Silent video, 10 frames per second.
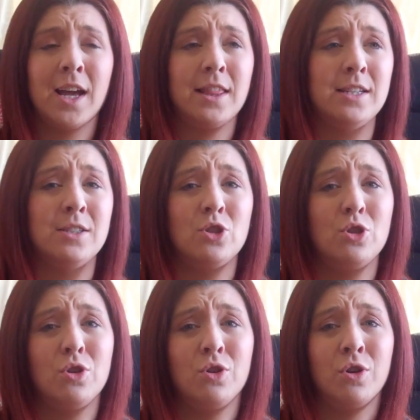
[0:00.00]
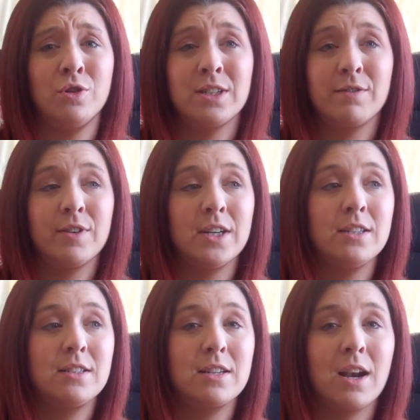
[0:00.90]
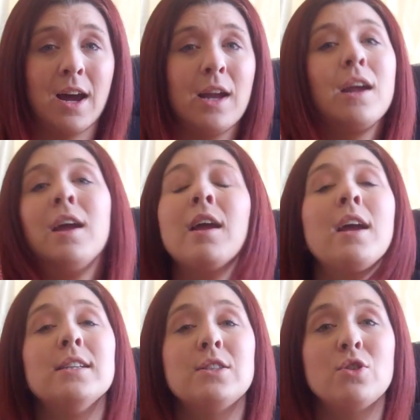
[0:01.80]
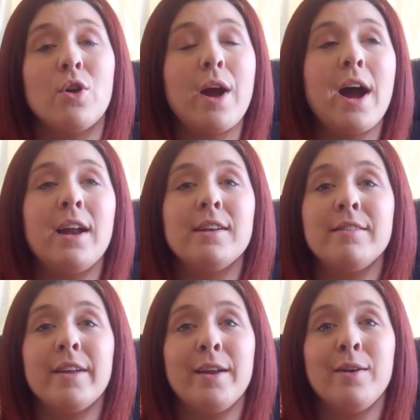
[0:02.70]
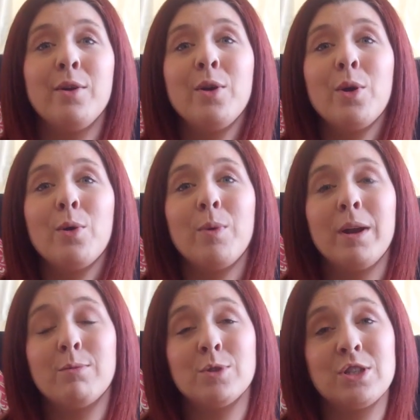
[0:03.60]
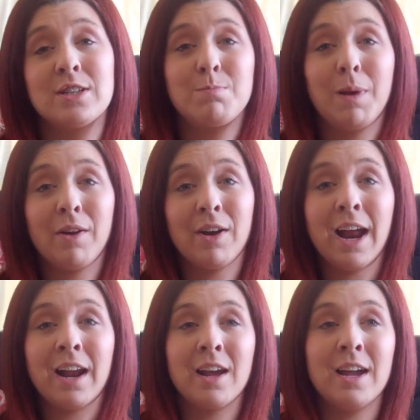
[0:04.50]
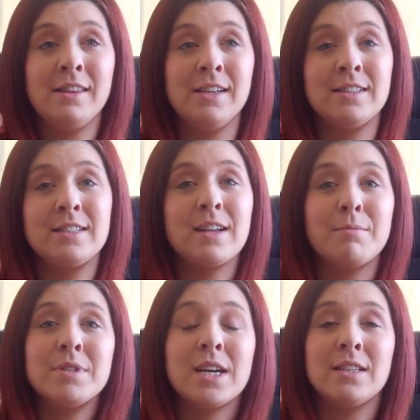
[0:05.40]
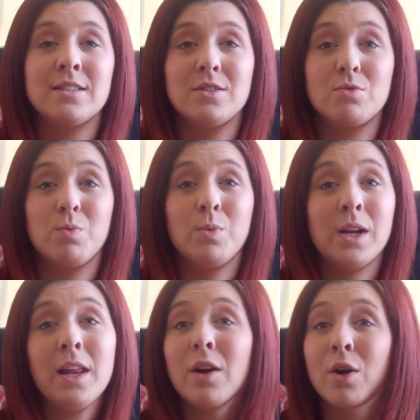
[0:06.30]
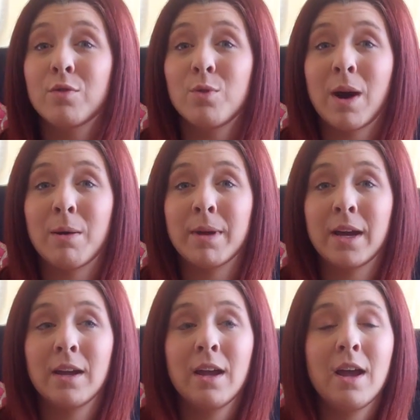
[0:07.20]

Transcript: like there's no difference, like it's no harder than when it was just Blair and Ella, and then some days it's really overwhelming.